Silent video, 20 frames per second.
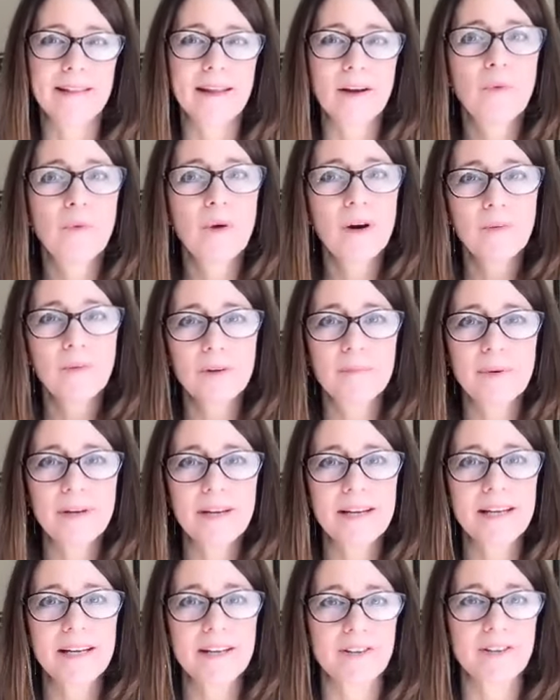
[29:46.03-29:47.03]
Like what would
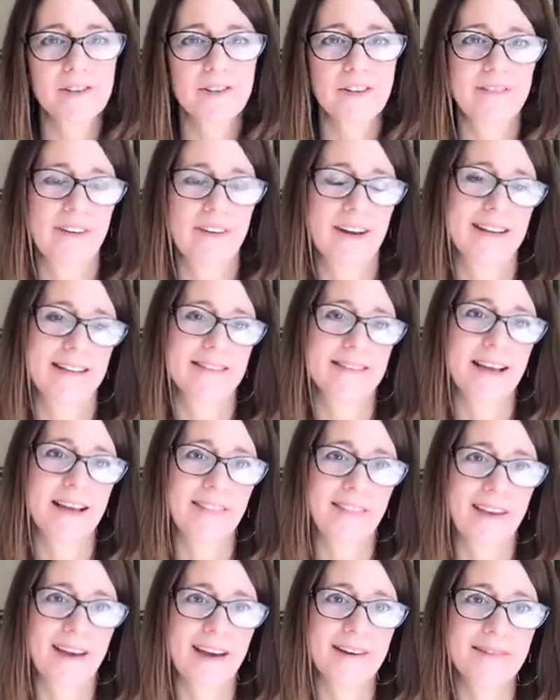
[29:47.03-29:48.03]
be your advice
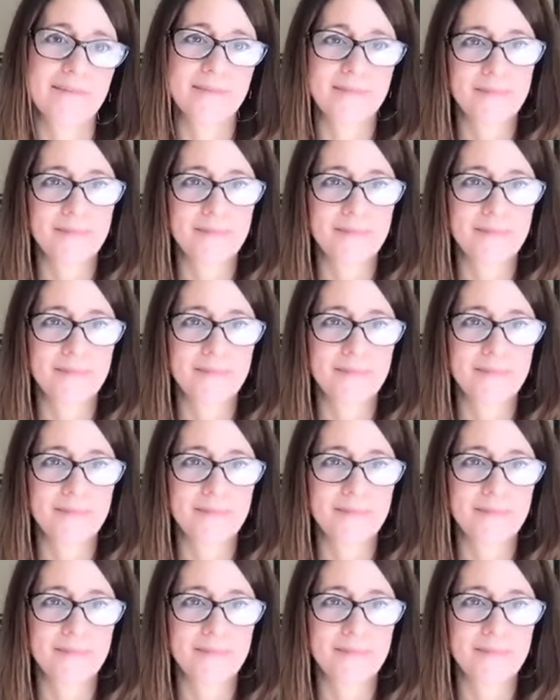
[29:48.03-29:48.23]
on that?